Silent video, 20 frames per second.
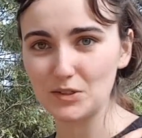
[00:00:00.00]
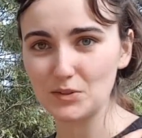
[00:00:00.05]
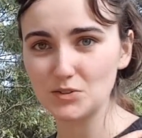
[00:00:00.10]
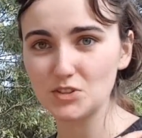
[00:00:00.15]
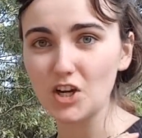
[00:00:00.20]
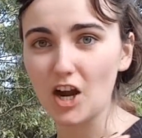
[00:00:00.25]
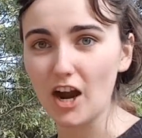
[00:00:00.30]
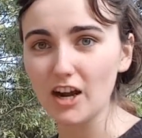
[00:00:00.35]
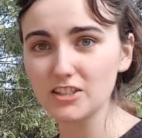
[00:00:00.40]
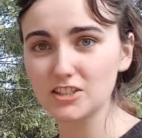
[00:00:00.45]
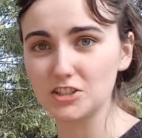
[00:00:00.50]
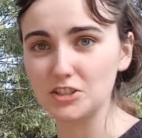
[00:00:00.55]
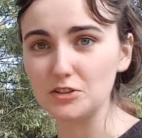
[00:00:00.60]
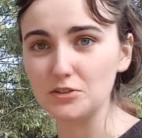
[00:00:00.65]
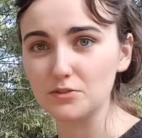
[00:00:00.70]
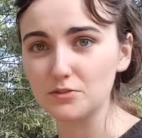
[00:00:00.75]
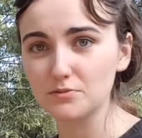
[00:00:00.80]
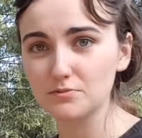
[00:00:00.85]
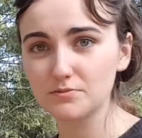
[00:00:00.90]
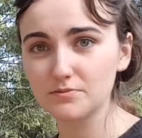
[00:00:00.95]
talk
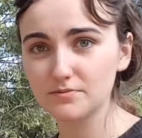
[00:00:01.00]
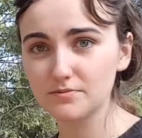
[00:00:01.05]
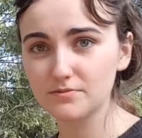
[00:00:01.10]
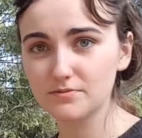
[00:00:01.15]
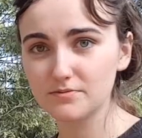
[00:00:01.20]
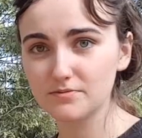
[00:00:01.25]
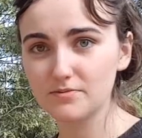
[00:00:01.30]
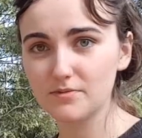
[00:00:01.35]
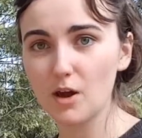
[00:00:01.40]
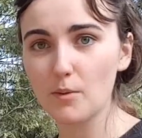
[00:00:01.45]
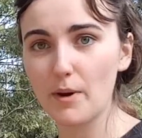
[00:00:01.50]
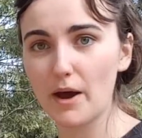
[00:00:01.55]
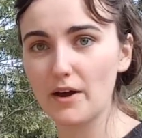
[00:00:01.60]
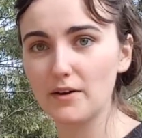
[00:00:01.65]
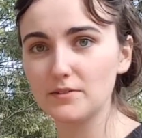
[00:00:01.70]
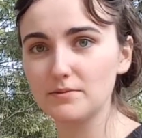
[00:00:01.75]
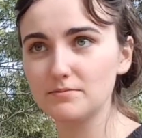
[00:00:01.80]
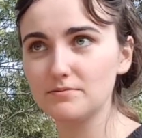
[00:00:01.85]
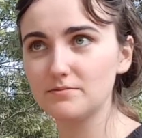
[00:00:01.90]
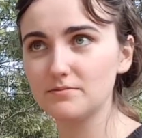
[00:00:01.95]
to
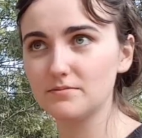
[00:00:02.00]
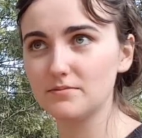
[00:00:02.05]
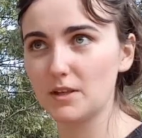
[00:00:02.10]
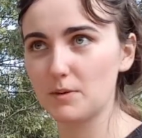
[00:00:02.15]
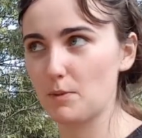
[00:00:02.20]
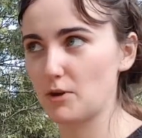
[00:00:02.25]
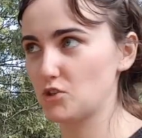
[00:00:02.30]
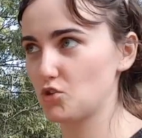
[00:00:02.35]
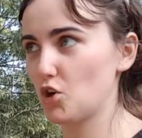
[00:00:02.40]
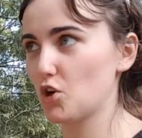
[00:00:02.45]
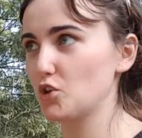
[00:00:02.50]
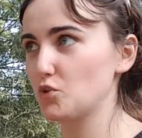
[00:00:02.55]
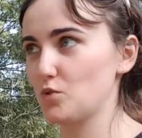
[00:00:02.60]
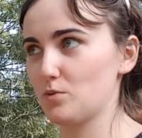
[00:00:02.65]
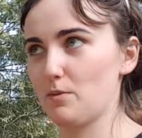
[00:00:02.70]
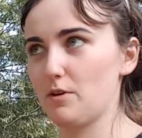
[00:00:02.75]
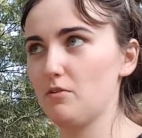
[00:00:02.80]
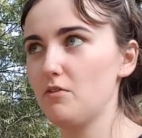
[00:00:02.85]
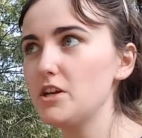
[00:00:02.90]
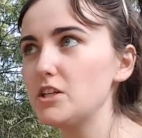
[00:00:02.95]
about like my struggles with
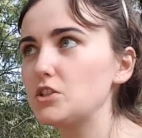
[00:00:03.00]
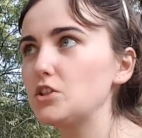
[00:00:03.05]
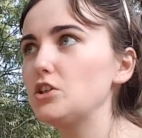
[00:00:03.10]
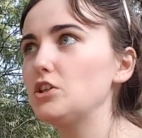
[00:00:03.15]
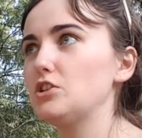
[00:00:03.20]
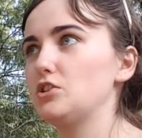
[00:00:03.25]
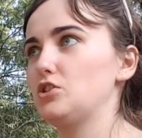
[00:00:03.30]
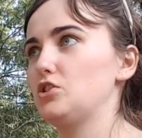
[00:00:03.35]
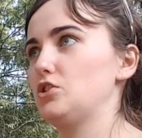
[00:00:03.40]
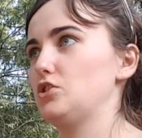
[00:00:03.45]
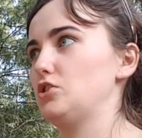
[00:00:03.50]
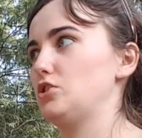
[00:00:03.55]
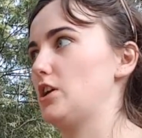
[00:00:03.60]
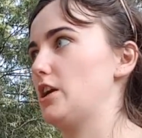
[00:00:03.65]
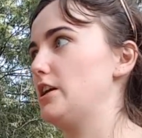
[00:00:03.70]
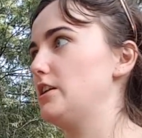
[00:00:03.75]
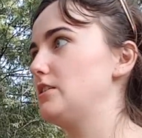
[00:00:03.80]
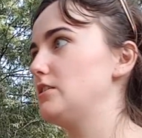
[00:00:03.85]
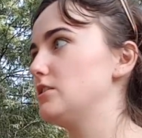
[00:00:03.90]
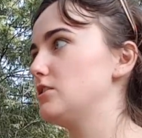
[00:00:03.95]
my research
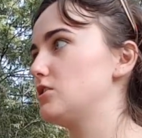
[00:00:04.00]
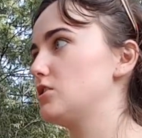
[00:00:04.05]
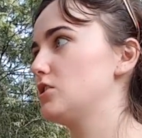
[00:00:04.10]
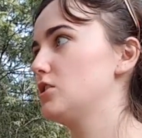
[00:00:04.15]
and